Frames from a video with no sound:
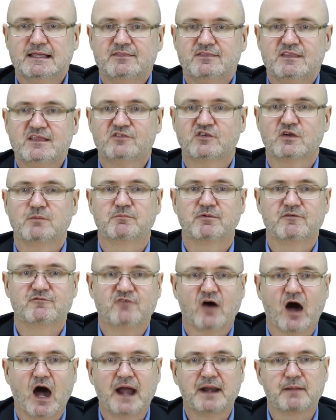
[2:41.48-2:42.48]
This can
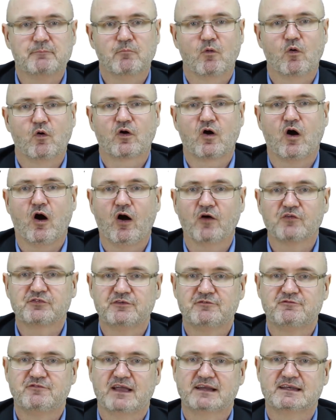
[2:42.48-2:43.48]
provide a more
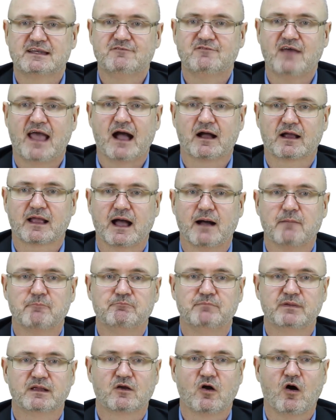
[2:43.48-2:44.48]
cost-effective
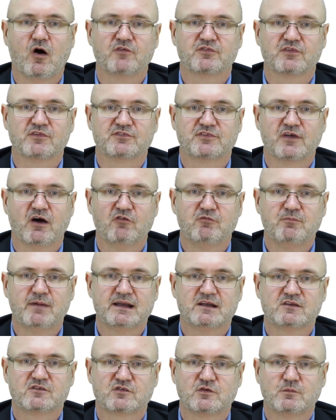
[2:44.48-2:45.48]
outcome because a
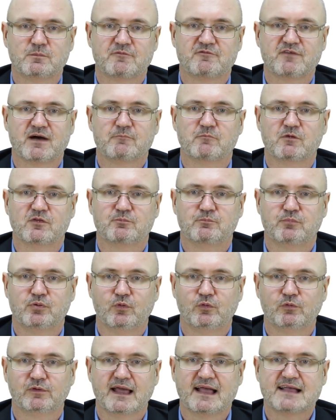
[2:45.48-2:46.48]
self-managed super fund with
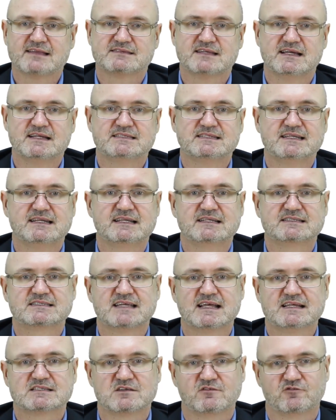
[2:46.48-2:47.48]
pooled assets in
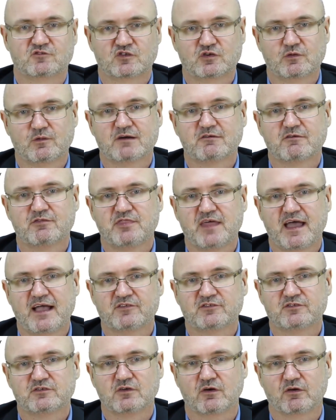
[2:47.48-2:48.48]
excess of
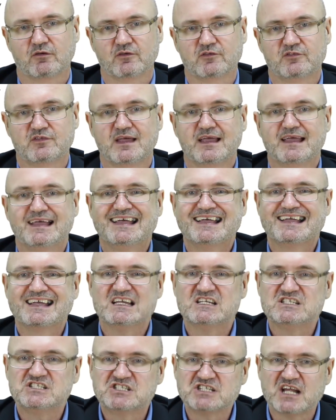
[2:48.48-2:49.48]
$200,000
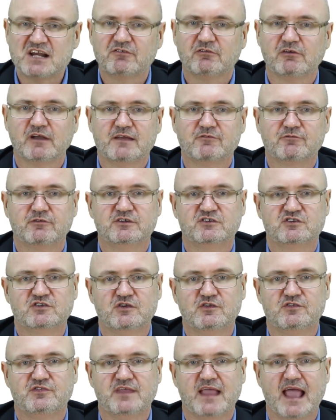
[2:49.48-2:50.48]
can generally
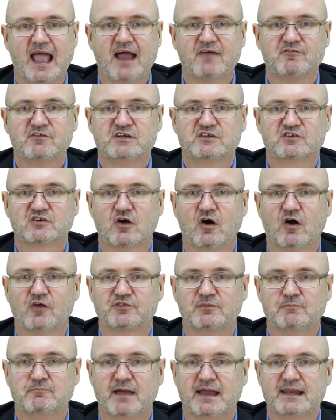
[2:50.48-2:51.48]
reduce the average
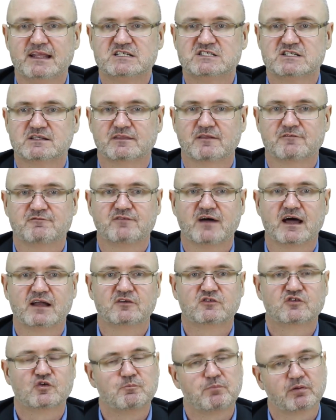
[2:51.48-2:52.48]
cost of managing the
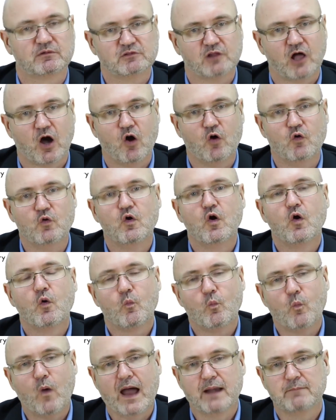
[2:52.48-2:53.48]
fund to below
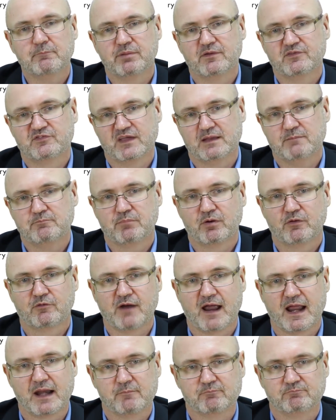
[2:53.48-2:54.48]
1%
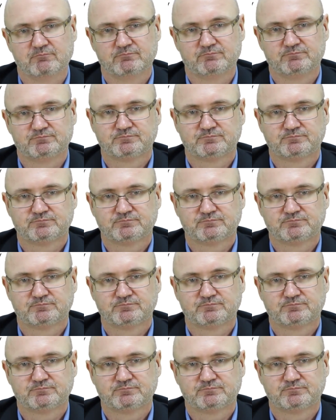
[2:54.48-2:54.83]
per annum.